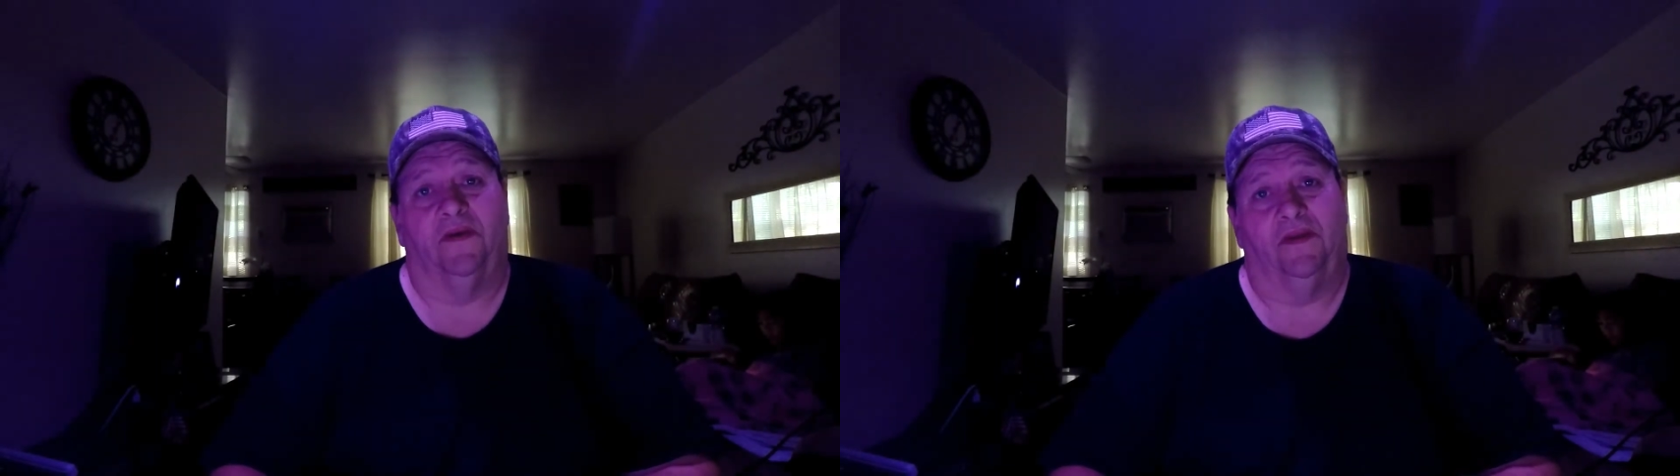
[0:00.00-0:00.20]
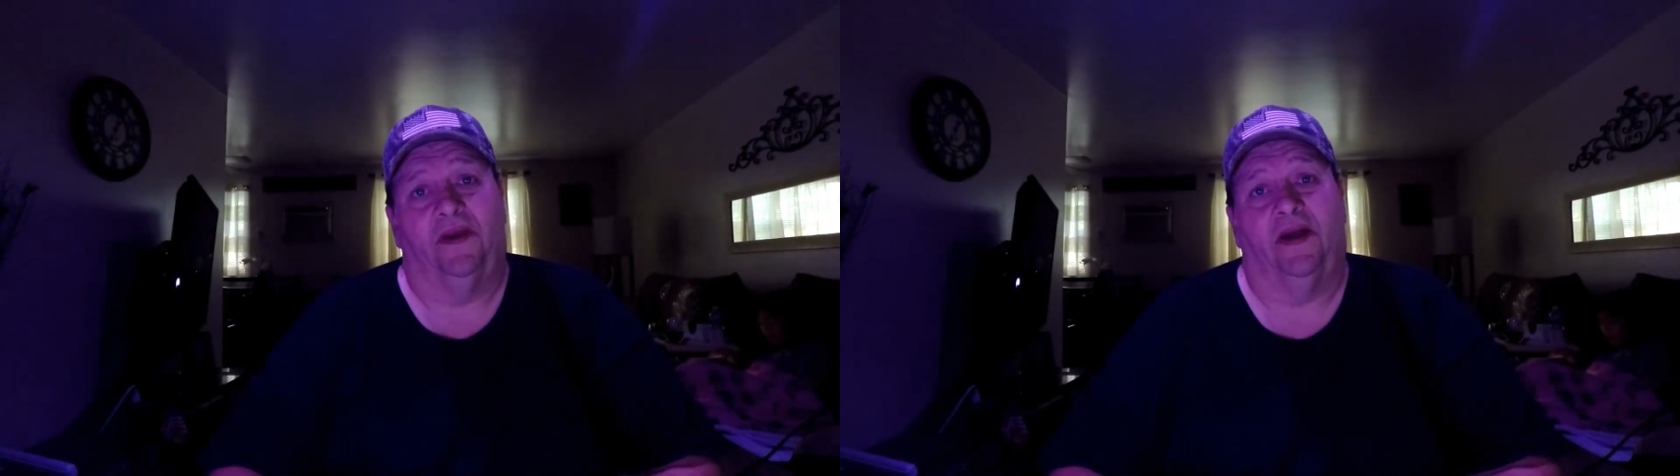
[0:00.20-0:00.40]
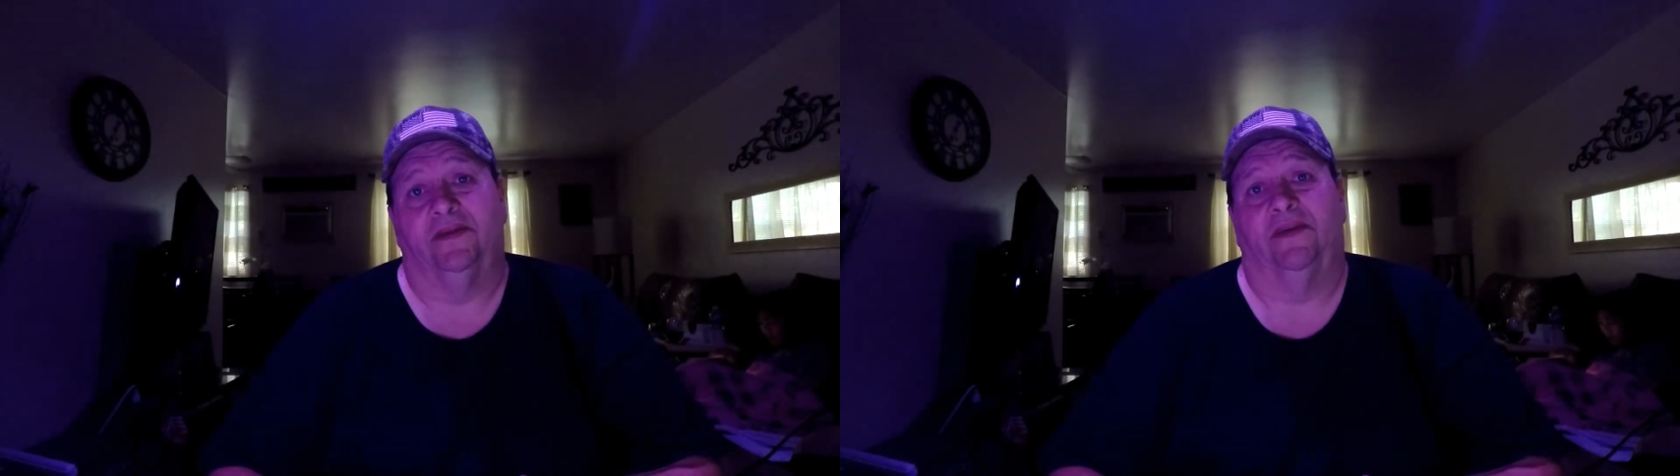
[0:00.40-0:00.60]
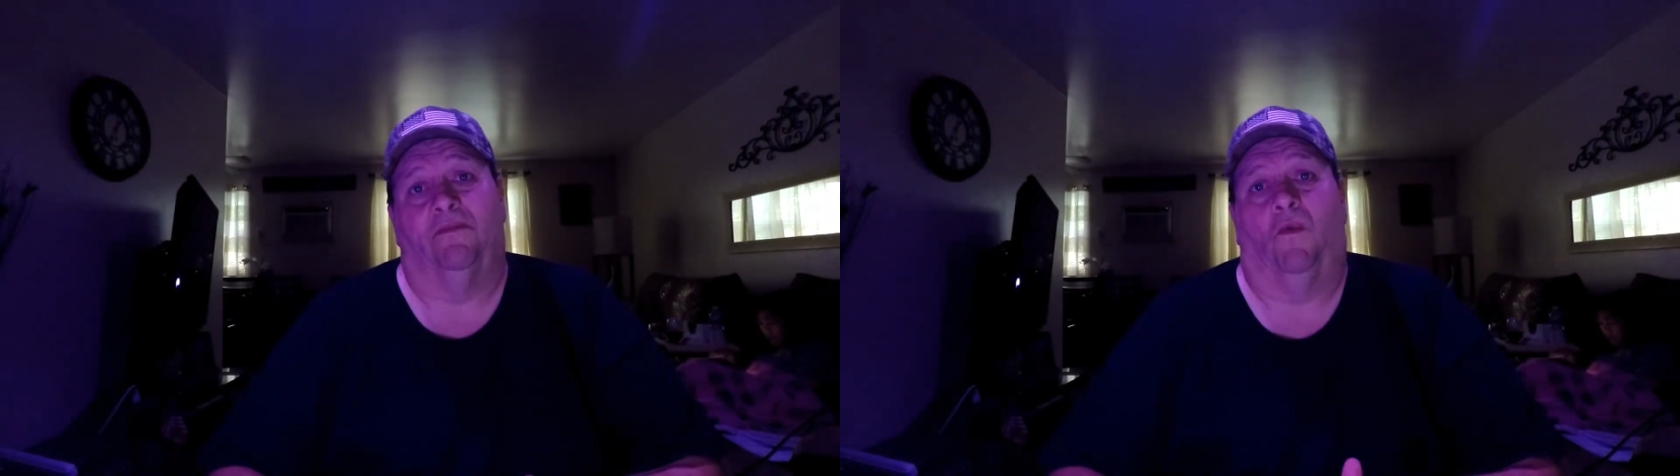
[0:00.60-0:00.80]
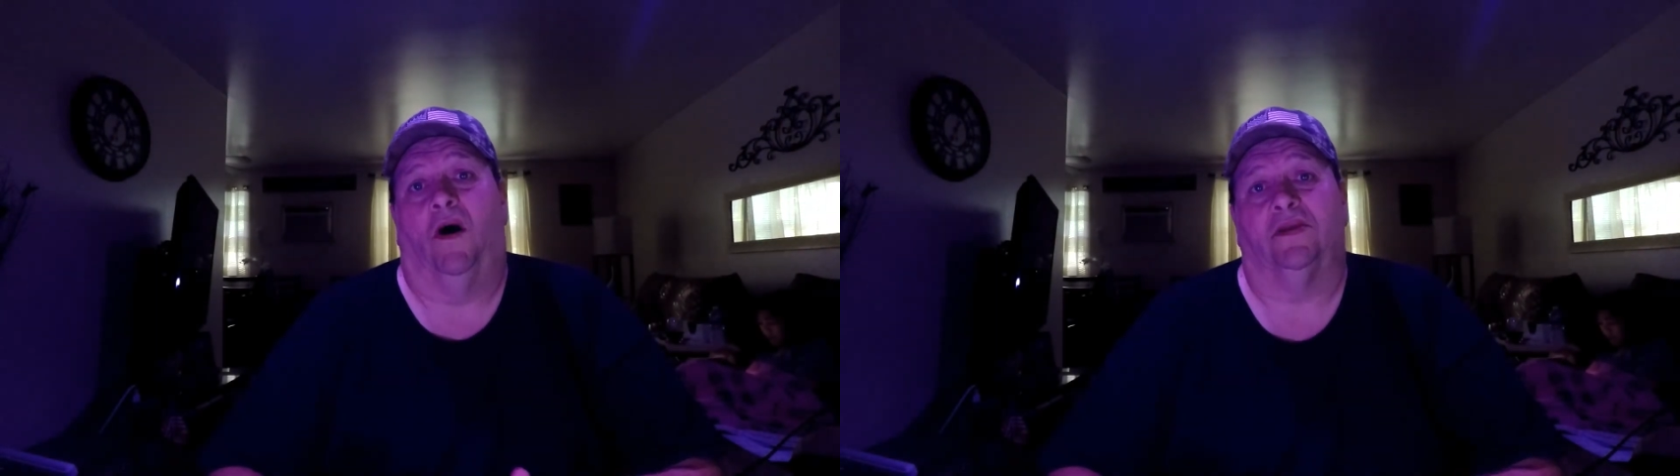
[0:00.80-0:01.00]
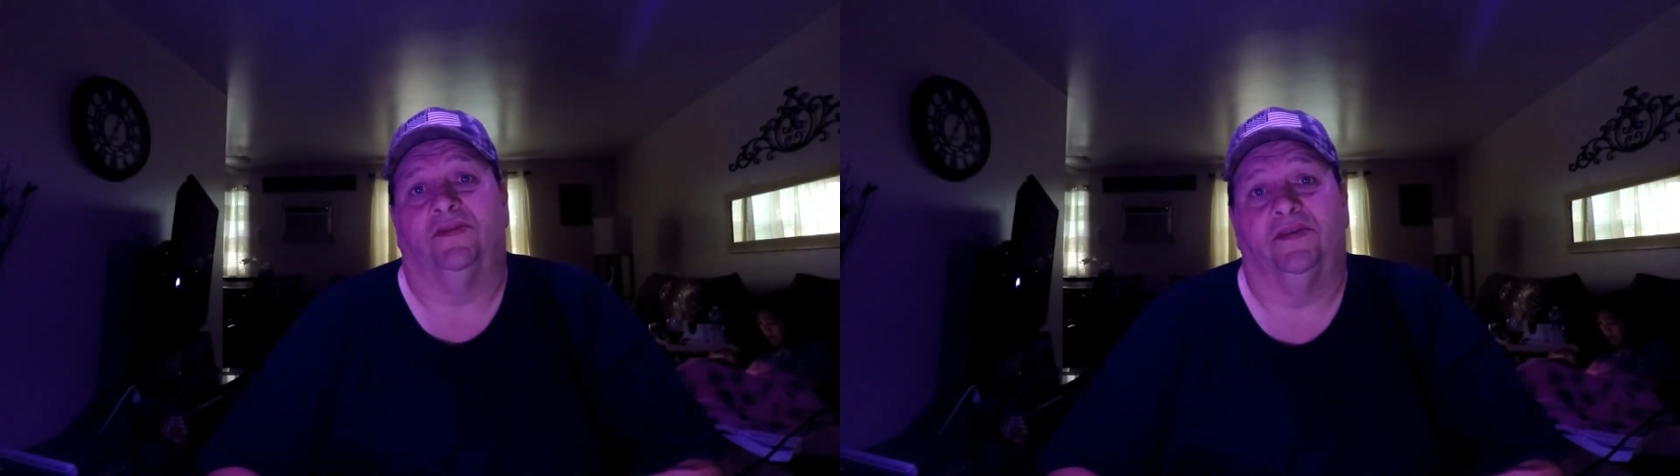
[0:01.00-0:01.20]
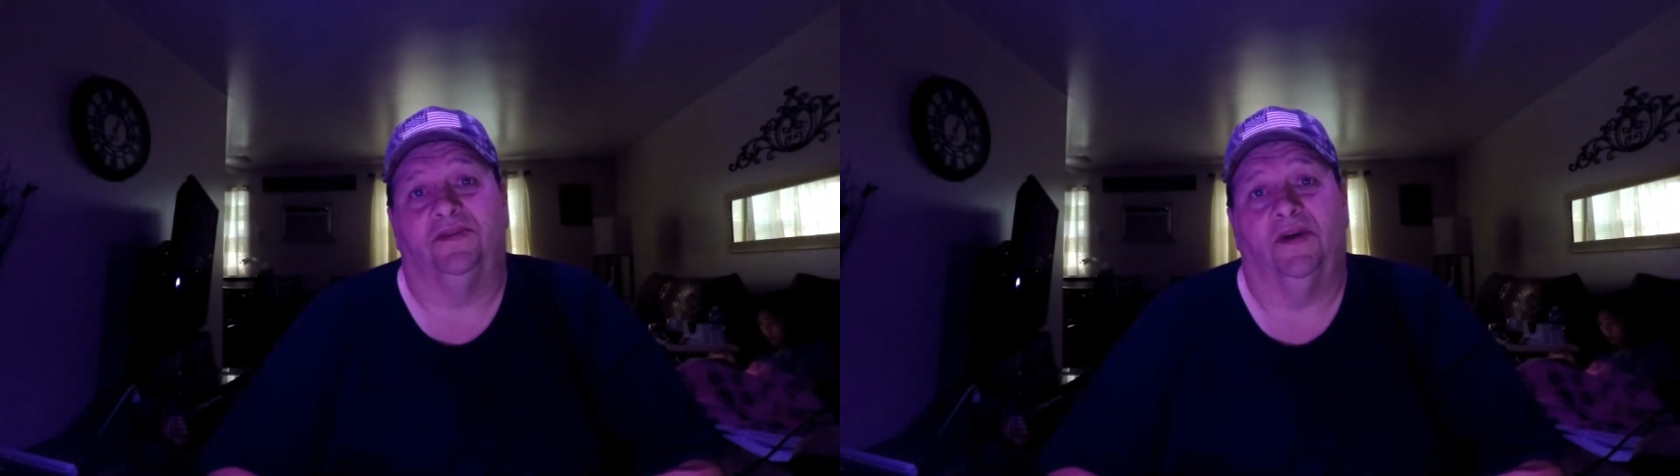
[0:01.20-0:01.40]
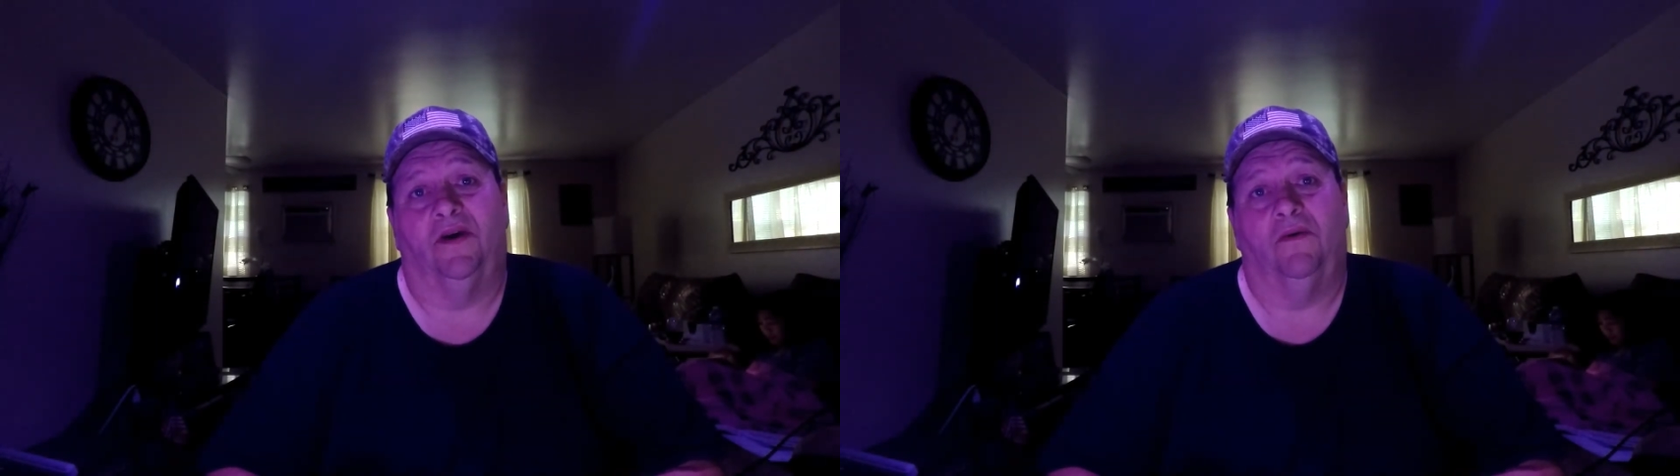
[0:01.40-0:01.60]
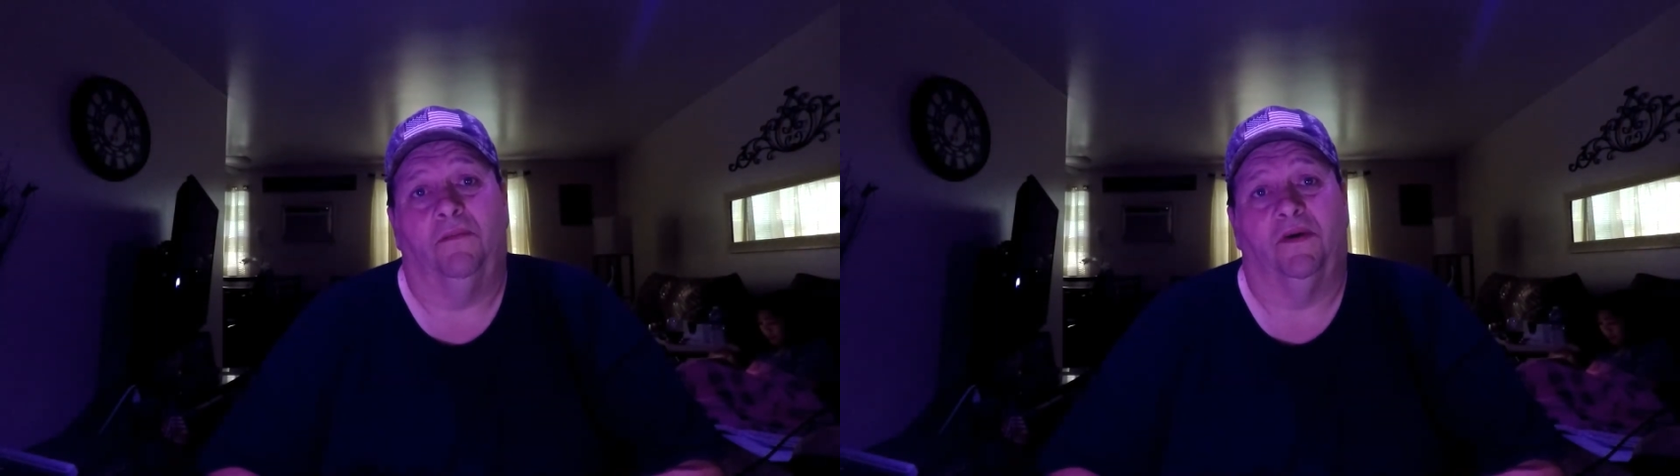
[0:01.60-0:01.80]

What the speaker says: any of you guys even watch this show,